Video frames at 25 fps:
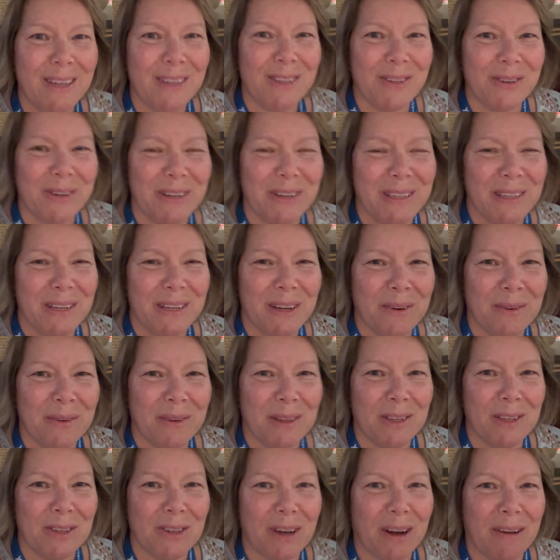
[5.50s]
Joyce here with
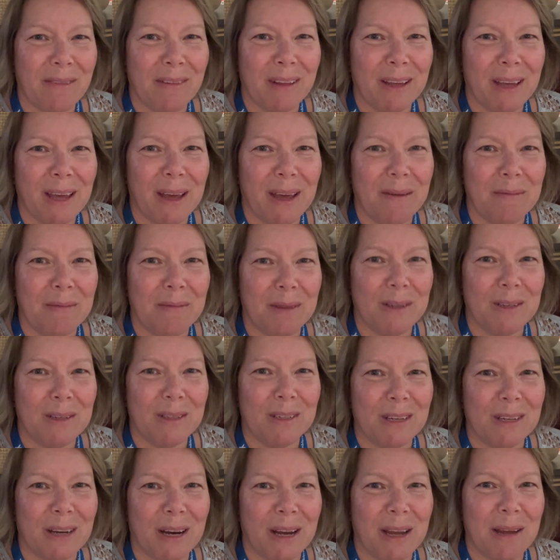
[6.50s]
The Traveling Gamblers,
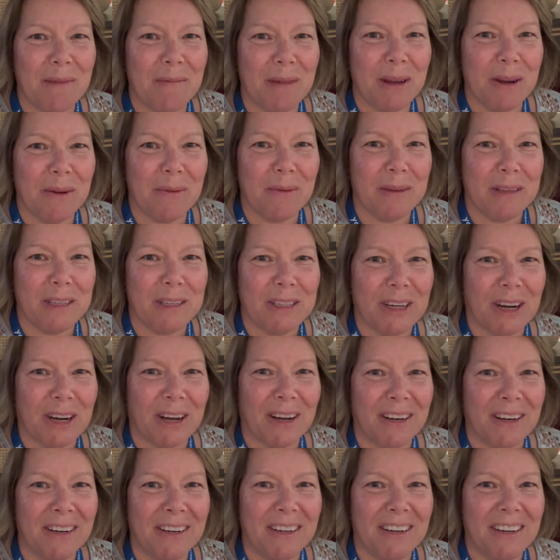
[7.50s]
and I am here with
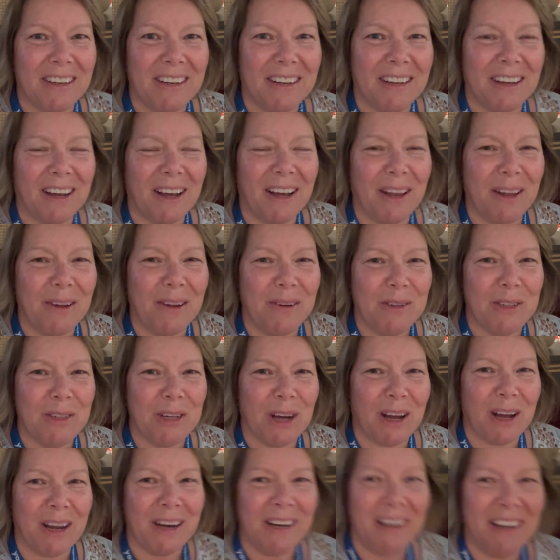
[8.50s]
John. Hello
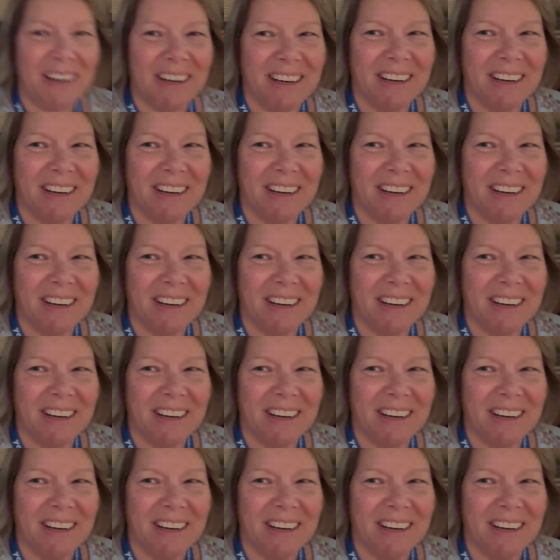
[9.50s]
John.